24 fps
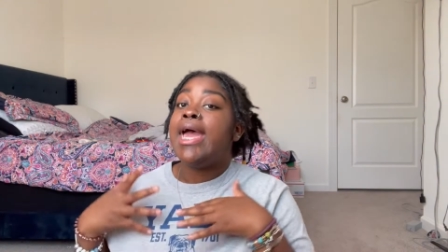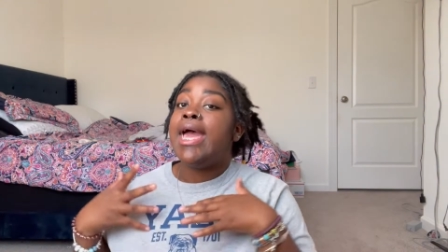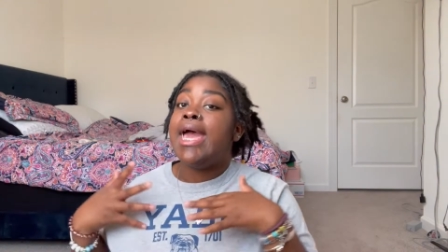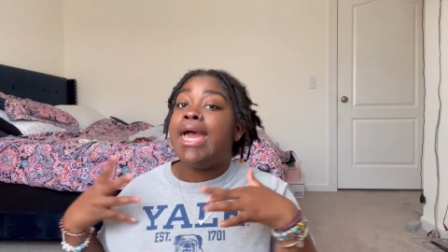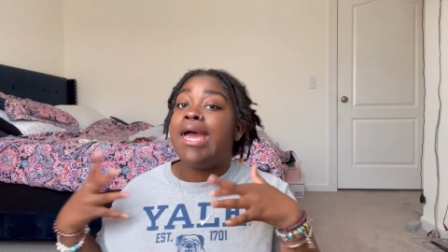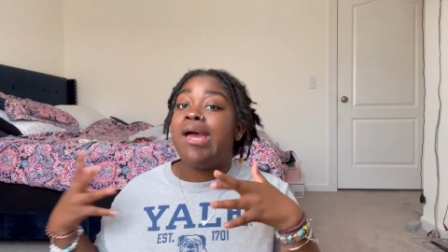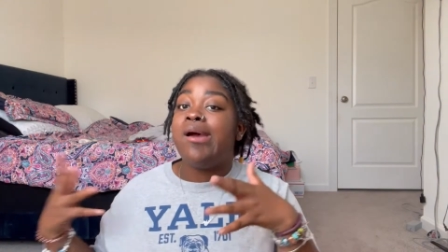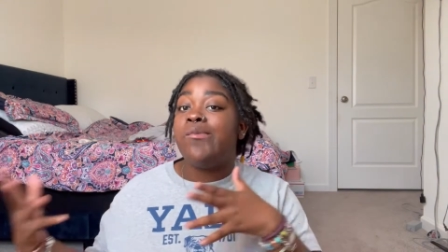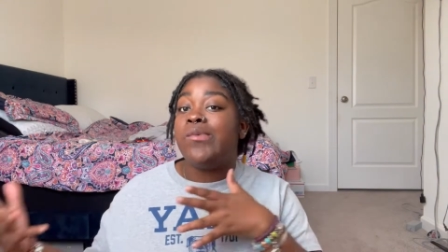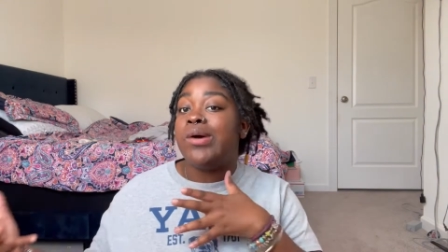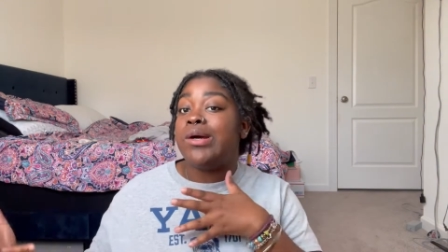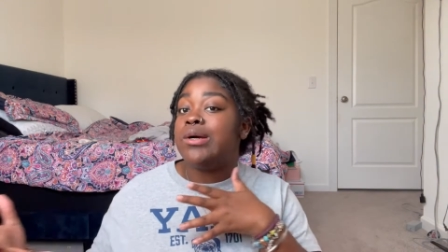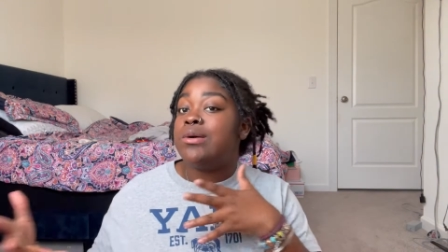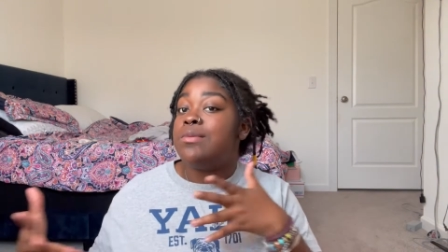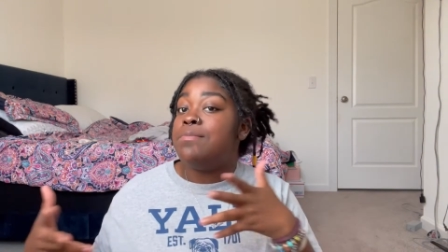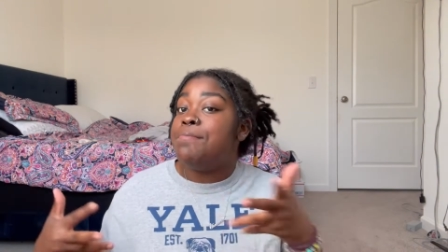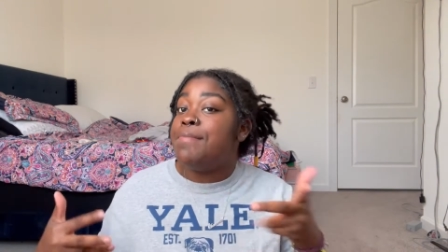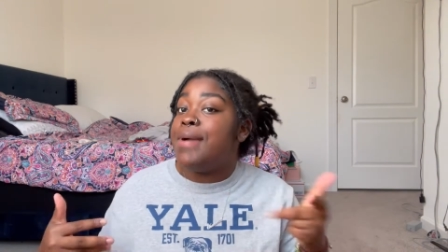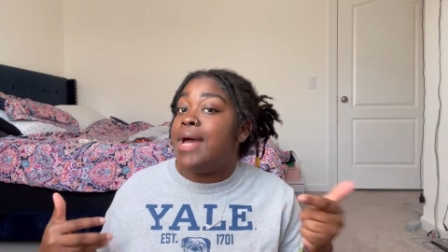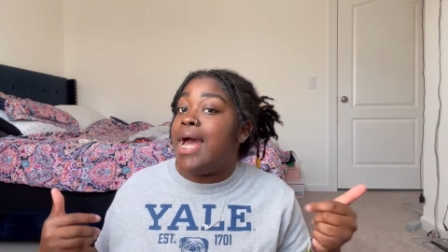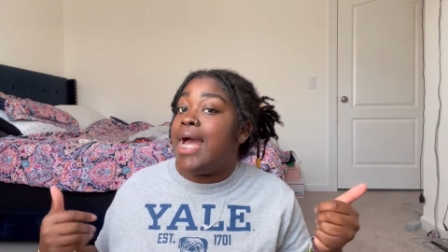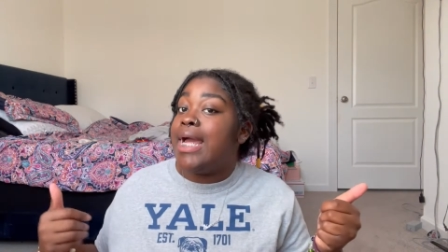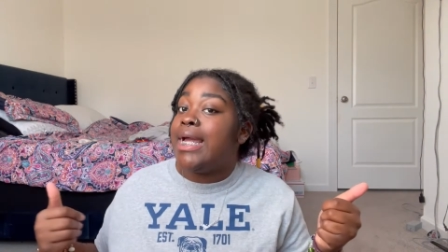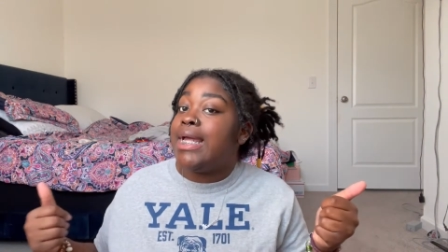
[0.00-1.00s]
And welcome
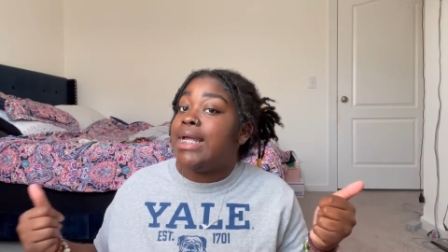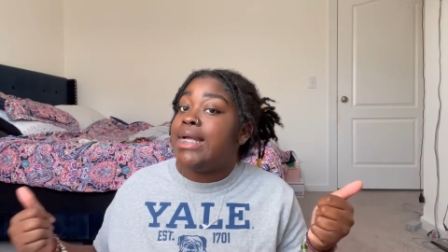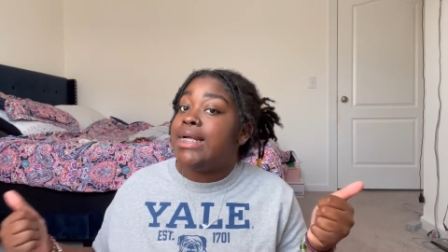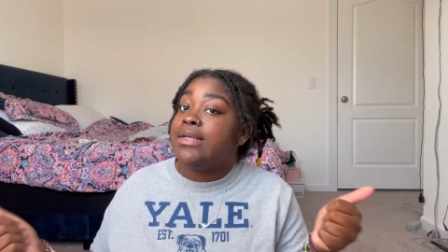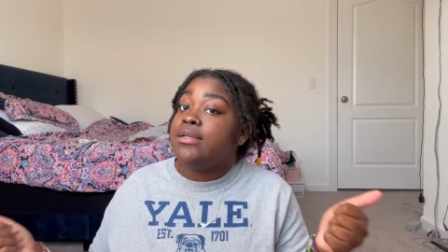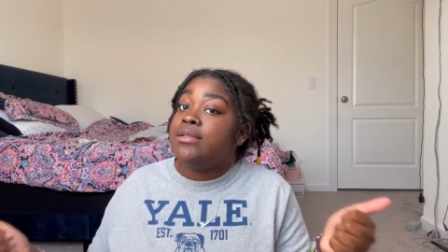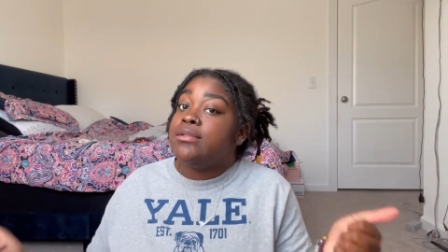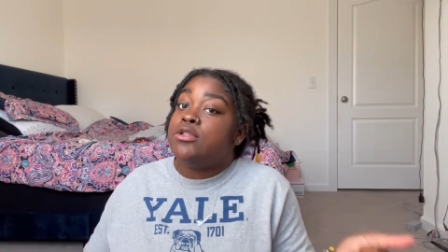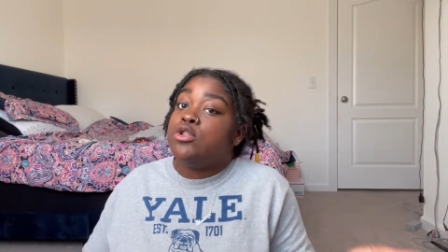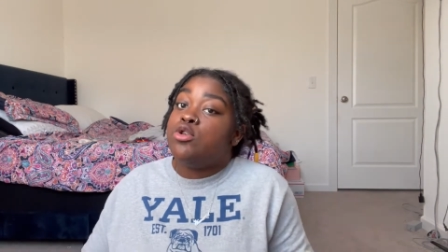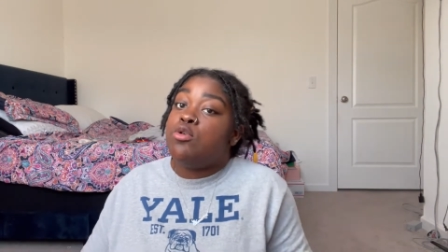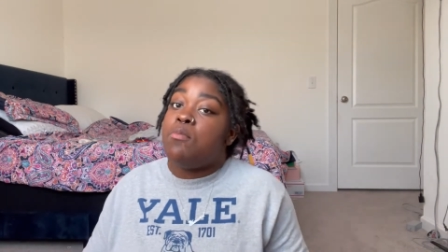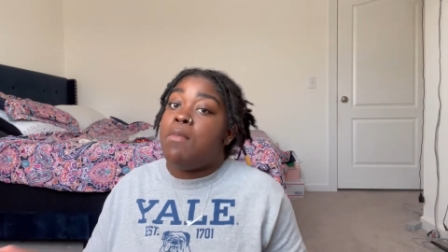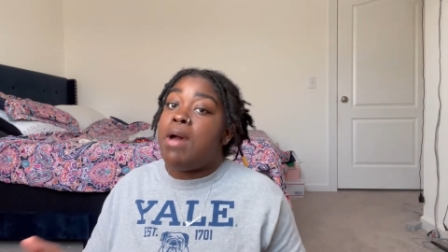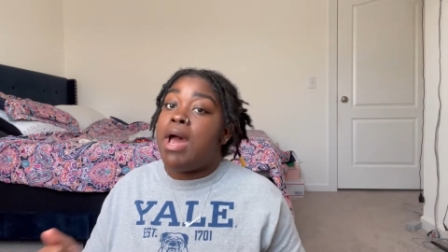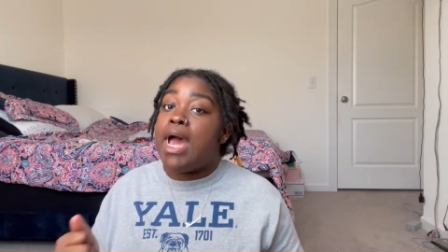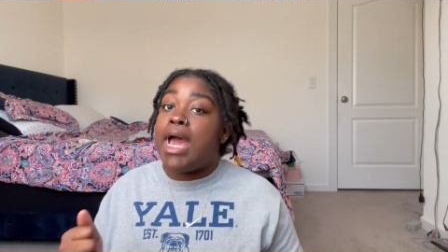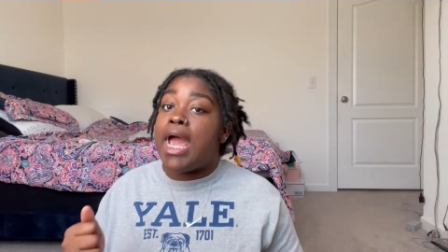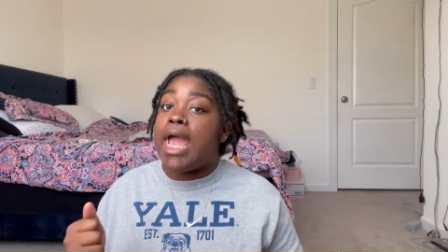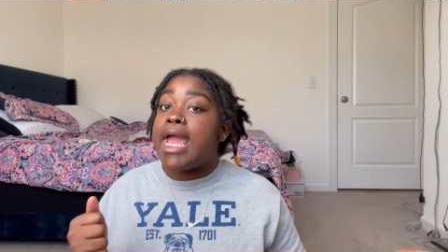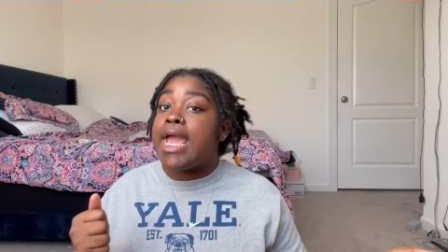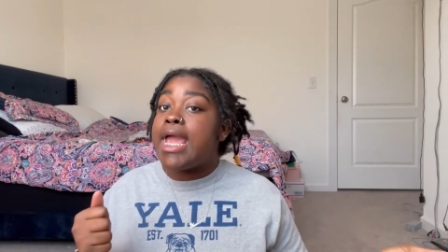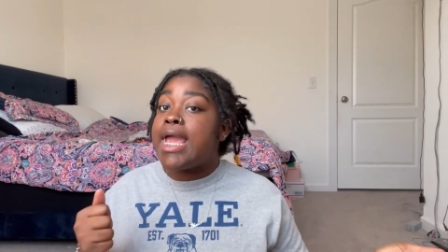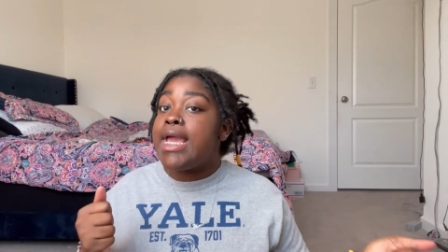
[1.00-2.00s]
back to
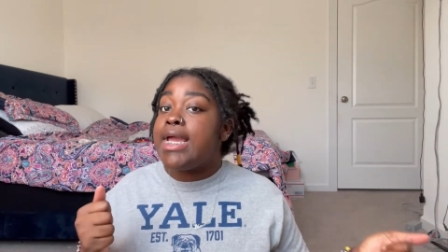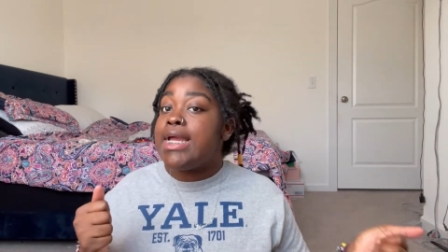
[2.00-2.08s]
my